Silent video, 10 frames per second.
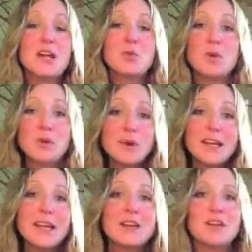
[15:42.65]
We want
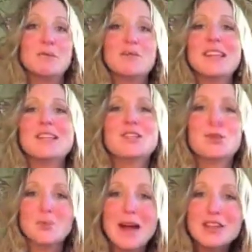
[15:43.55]
to get you to move in the
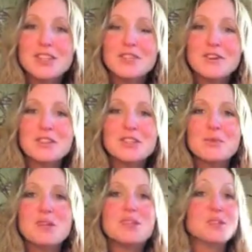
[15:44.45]
direction of your
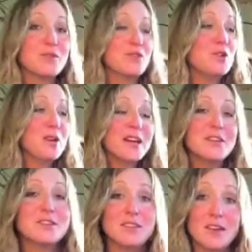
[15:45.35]
intuition. So if you
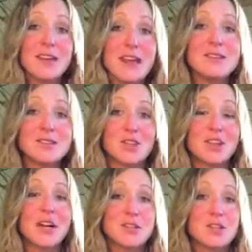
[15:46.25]
get an answer
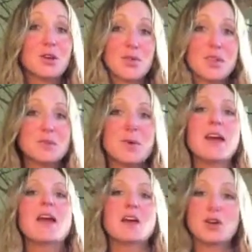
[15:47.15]
to go this
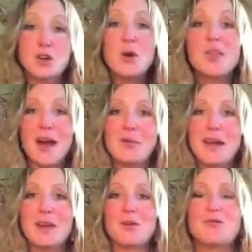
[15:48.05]
way, go that
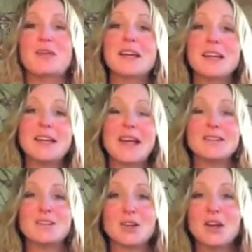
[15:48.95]
way. Or if you get an
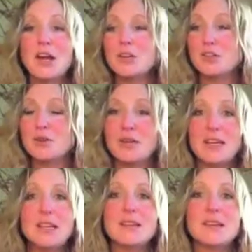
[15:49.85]
answer to
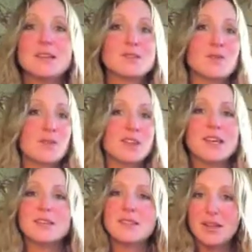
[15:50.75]
eat this over
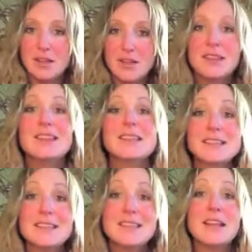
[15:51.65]
this,
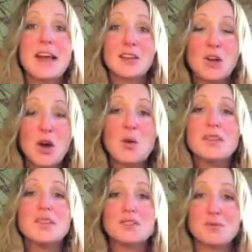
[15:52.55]
listen and go
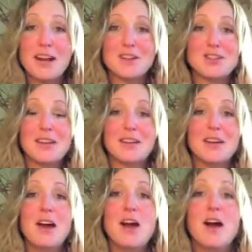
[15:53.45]
in the direction
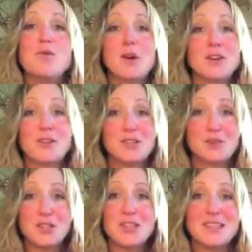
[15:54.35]
of what your
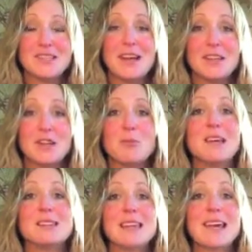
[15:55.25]
intuition is telling you.
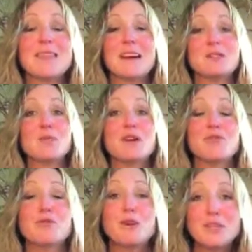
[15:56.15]
Because again, that's
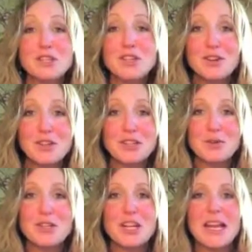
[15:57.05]
reaffirming to your
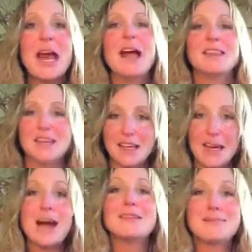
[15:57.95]
intuition that you
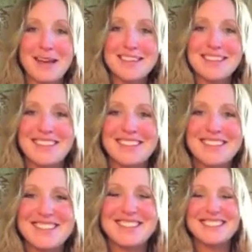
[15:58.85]
got the message.